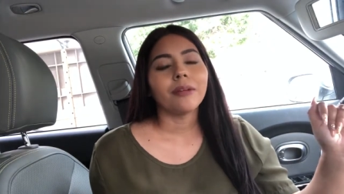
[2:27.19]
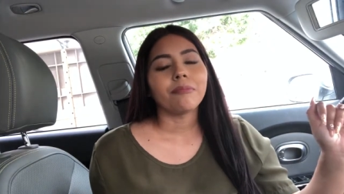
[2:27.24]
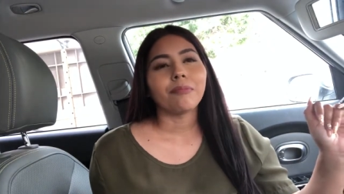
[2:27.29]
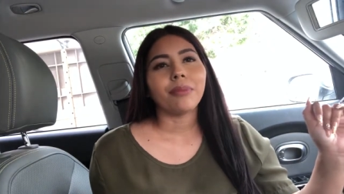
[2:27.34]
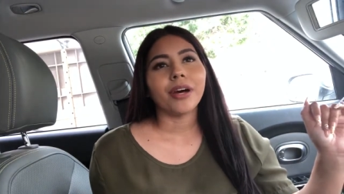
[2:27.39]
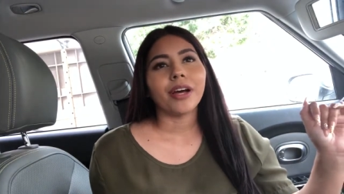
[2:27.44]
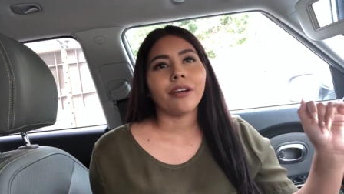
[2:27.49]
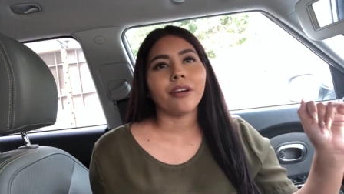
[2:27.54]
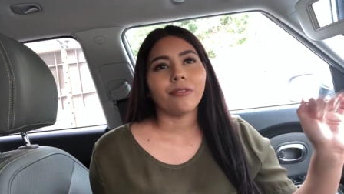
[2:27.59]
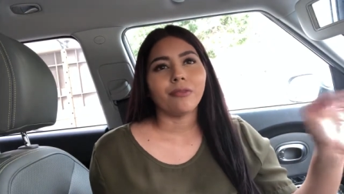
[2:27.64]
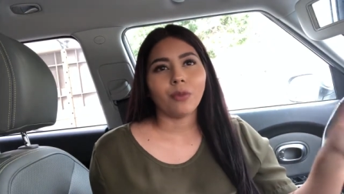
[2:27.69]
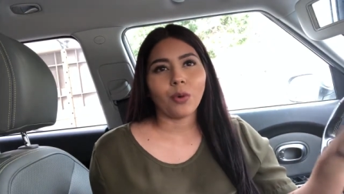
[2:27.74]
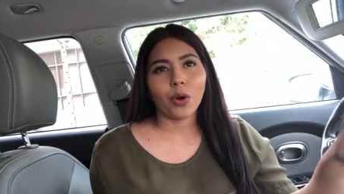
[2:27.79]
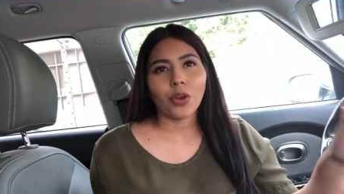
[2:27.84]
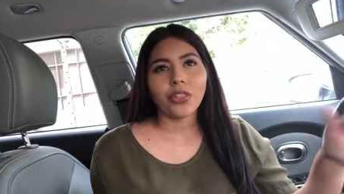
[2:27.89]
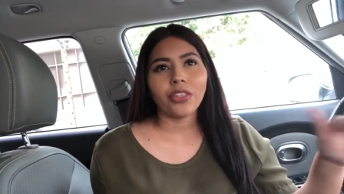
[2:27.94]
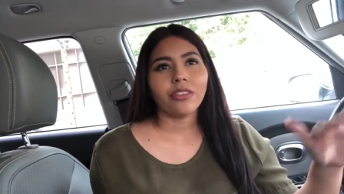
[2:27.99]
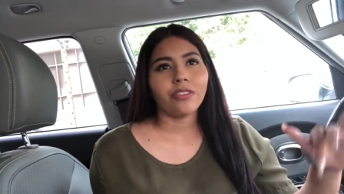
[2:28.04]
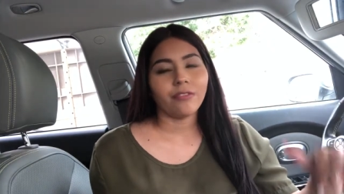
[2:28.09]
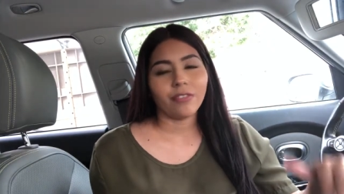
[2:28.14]
but
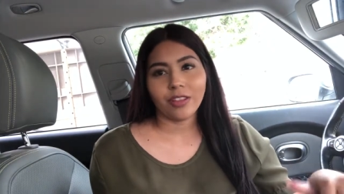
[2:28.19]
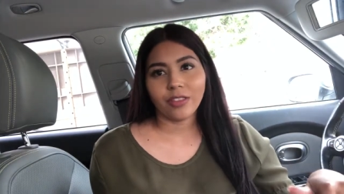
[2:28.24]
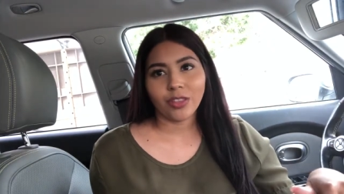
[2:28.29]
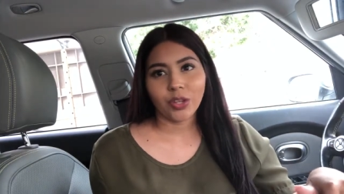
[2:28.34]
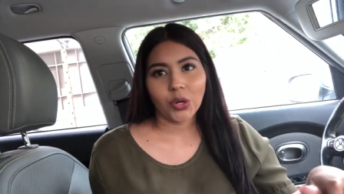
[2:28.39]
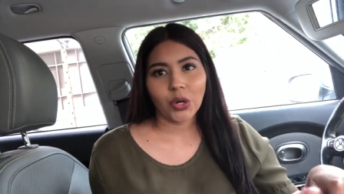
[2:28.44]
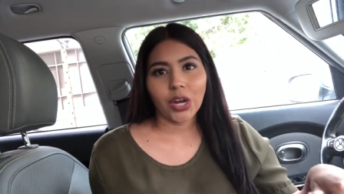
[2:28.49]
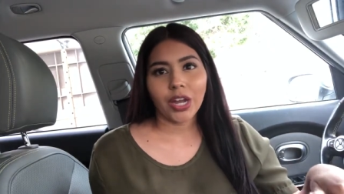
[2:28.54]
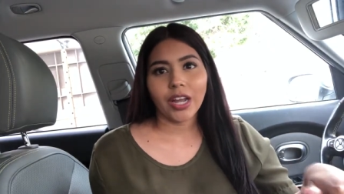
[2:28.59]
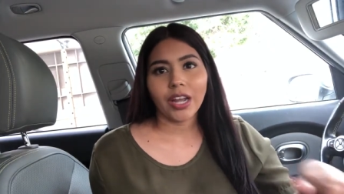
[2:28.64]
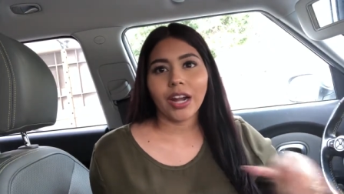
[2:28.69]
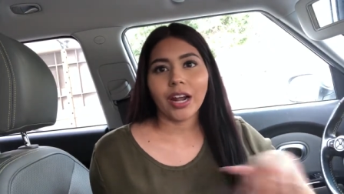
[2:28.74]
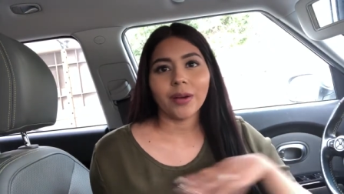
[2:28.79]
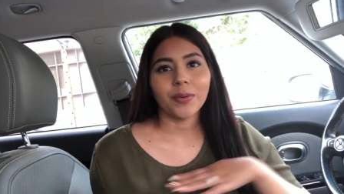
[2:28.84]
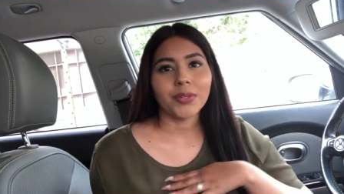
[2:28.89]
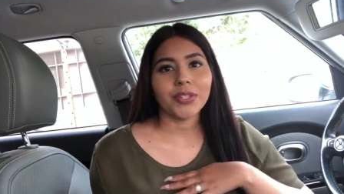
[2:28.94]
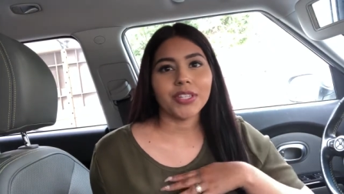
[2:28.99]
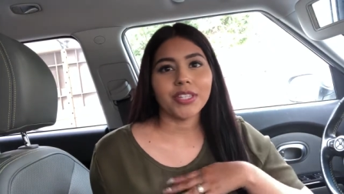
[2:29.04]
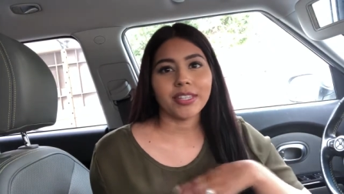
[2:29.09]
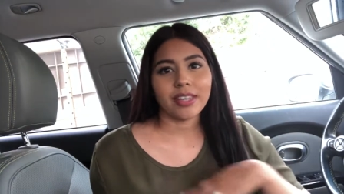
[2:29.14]
4th and 5th grade, I
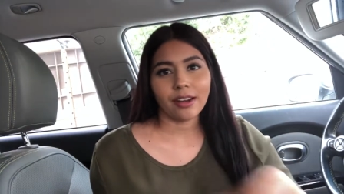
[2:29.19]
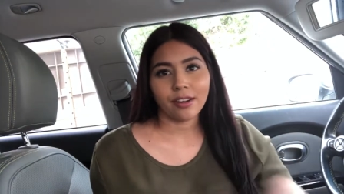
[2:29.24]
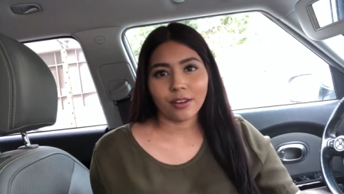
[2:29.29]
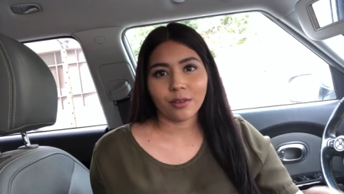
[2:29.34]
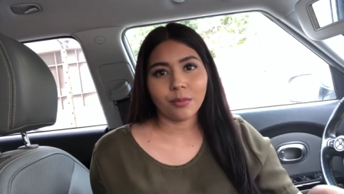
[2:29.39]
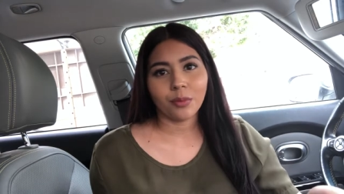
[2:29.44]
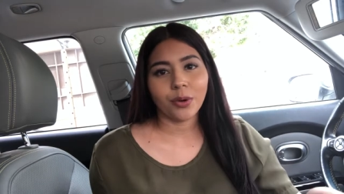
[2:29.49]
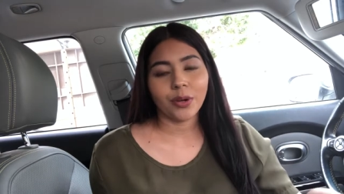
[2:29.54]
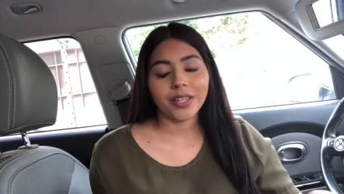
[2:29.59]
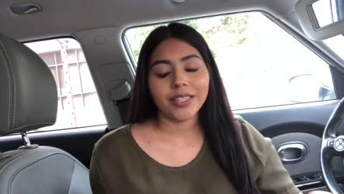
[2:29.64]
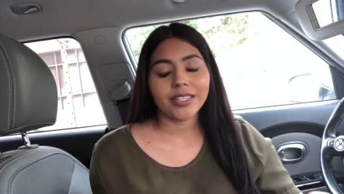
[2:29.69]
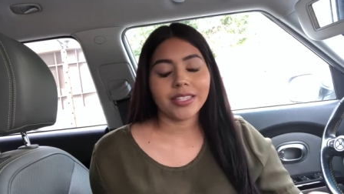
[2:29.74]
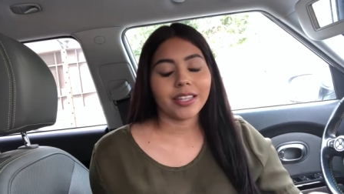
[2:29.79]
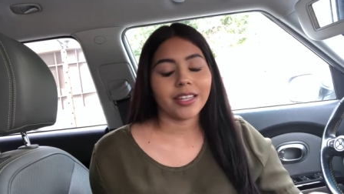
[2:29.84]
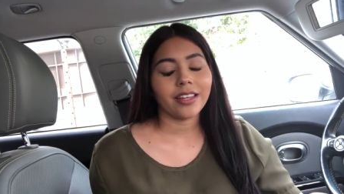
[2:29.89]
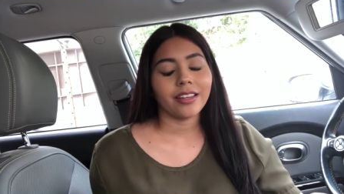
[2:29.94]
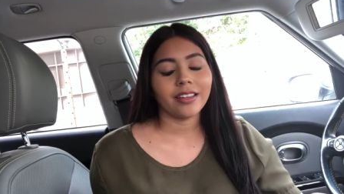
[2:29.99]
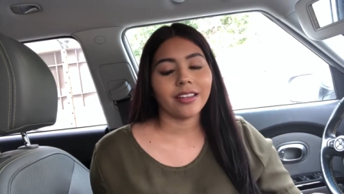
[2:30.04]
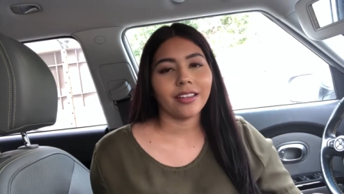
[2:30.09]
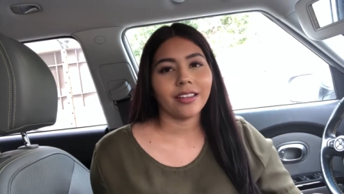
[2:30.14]
was scared of boys,
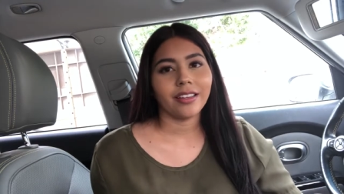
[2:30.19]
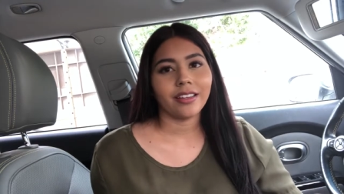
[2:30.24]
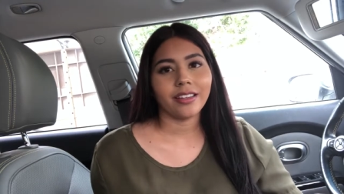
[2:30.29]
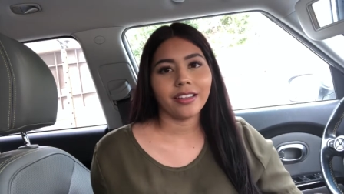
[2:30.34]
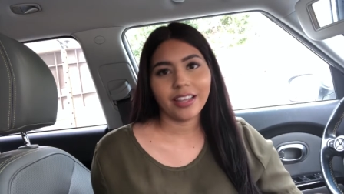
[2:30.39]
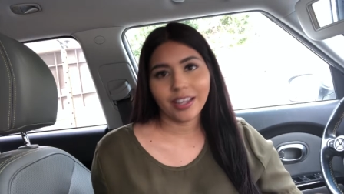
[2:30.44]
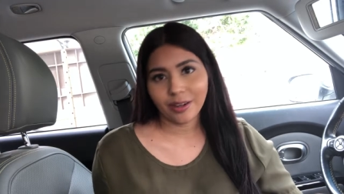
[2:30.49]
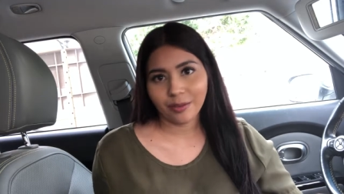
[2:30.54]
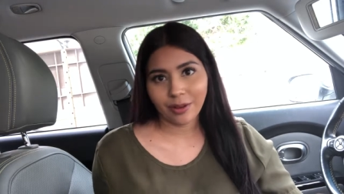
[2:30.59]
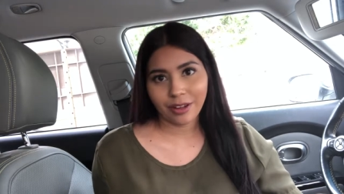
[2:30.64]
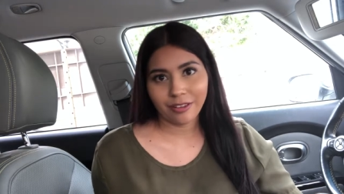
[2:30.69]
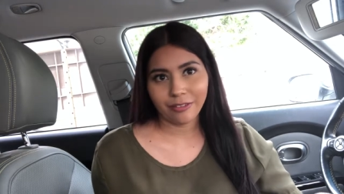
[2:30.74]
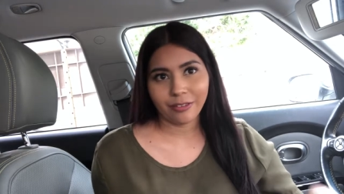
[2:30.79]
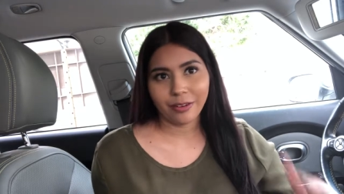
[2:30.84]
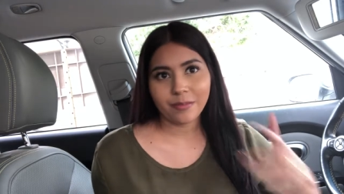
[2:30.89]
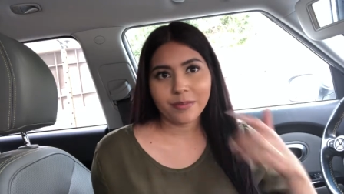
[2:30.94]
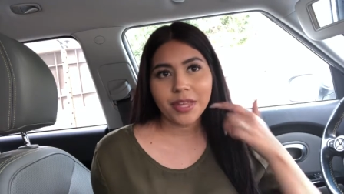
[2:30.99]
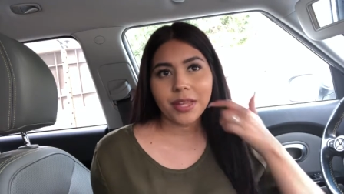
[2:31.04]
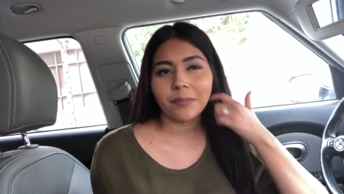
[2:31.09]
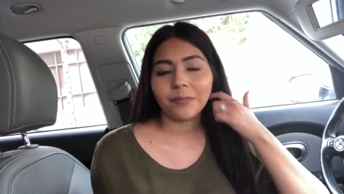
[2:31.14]
like, get away
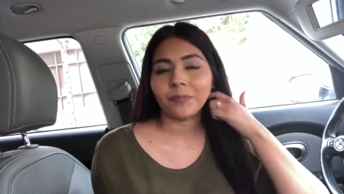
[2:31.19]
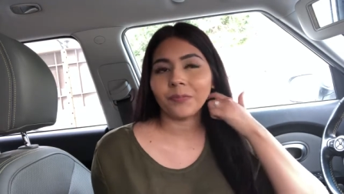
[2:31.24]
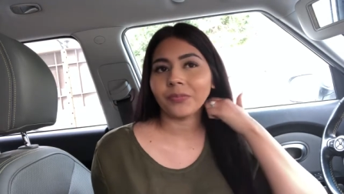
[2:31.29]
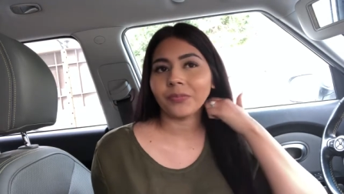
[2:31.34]
from me.